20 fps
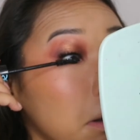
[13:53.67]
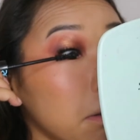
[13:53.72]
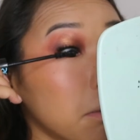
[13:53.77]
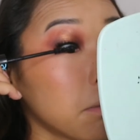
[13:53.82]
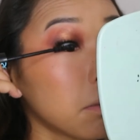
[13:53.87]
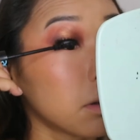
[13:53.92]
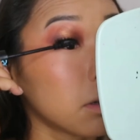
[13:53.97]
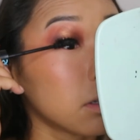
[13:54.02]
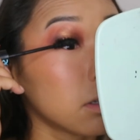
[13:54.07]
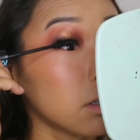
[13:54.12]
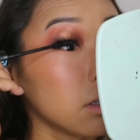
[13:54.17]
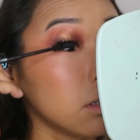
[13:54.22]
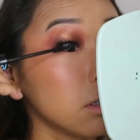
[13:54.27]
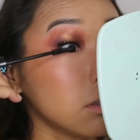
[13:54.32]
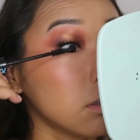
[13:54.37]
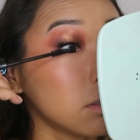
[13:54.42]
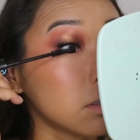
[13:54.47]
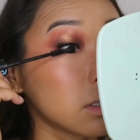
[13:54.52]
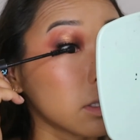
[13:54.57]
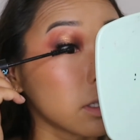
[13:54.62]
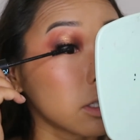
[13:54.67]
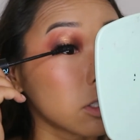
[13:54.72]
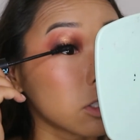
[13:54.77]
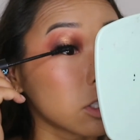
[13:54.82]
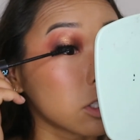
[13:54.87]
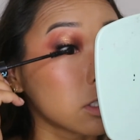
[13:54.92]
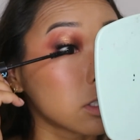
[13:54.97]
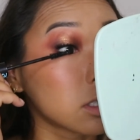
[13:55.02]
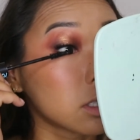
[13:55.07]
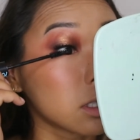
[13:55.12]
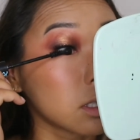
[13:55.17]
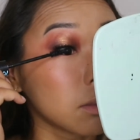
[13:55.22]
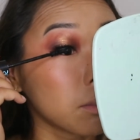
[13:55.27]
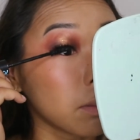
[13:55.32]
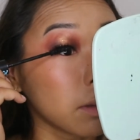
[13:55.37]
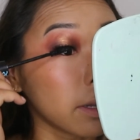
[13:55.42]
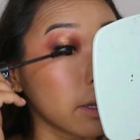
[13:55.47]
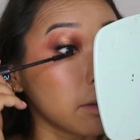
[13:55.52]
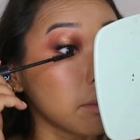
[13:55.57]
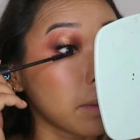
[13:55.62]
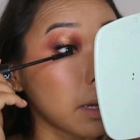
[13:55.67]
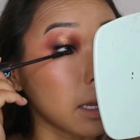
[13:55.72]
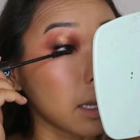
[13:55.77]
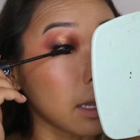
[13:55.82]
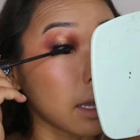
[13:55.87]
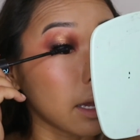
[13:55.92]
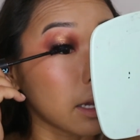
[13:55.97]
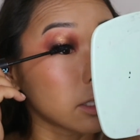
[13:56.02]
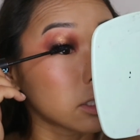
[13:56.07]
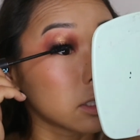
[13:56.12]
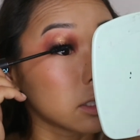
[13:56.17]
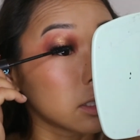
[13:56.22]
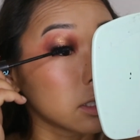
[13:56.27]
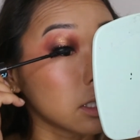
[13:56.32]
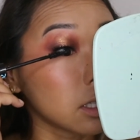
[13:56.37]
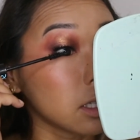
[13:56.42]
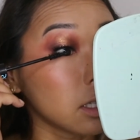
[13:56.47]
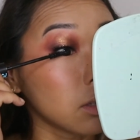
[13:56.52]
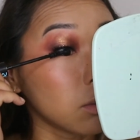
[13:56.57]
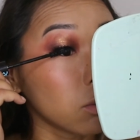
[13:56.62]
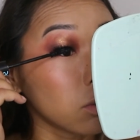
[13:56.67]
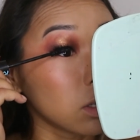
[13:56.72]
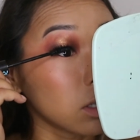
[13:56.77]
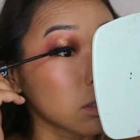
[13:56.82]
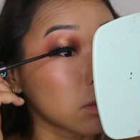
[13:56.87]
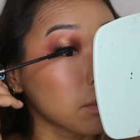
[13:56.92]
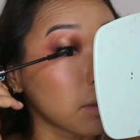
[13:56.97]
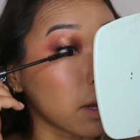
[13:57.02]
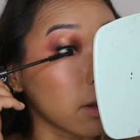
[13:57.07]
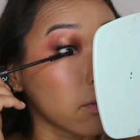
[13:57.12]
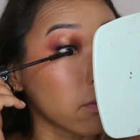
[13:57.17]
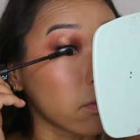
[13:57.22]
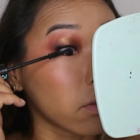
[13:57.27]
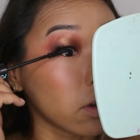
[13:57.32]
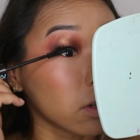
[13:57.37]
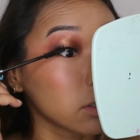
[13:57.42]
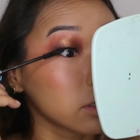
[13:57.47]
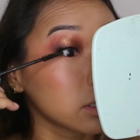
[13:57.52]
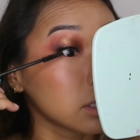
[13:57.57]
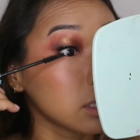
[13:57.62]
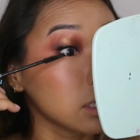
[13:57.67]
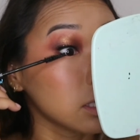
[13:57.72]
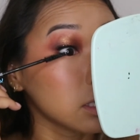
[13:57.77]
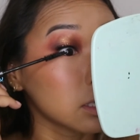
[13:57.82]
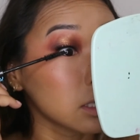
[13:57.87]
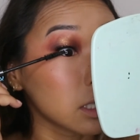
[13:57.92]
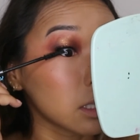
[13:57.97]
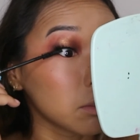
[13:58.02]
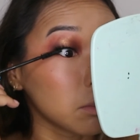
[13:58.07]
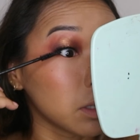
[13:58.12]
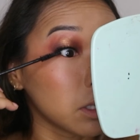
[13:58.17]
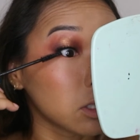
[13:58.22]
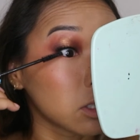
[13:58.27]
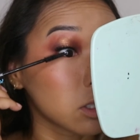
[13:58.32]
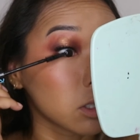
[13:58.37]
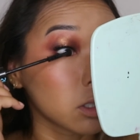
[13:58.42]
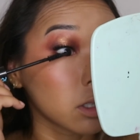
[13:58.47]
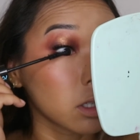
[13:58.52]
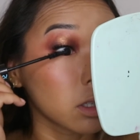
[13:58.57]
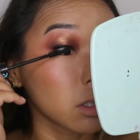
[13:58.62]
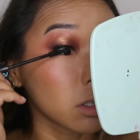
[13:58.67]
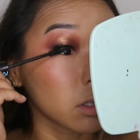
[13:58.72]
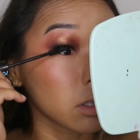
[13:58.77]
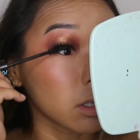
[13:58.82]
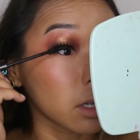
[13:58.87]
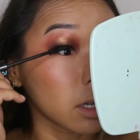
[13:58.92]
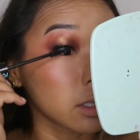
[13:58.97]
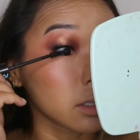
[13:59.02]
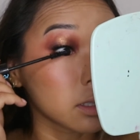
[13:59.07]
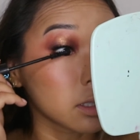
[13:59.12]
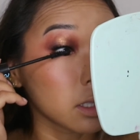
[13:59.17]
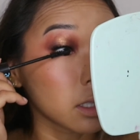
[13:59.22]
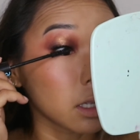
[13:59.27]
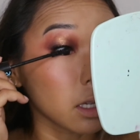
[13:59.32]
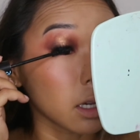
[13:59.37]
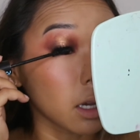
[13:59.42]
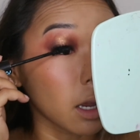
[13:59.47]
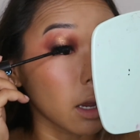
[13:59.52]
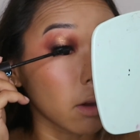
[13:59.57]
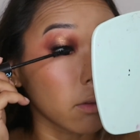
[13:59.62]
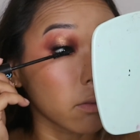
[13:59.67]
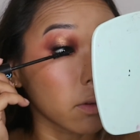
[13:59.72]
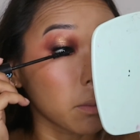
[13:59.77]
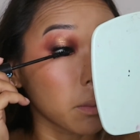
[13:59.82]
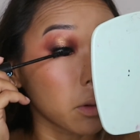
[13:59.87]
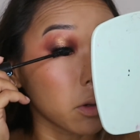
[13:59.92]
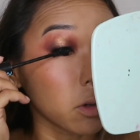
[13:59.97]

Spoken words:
I'm gonna use it just to blend my lashes in with my falsies and make sure that they're not sticking out from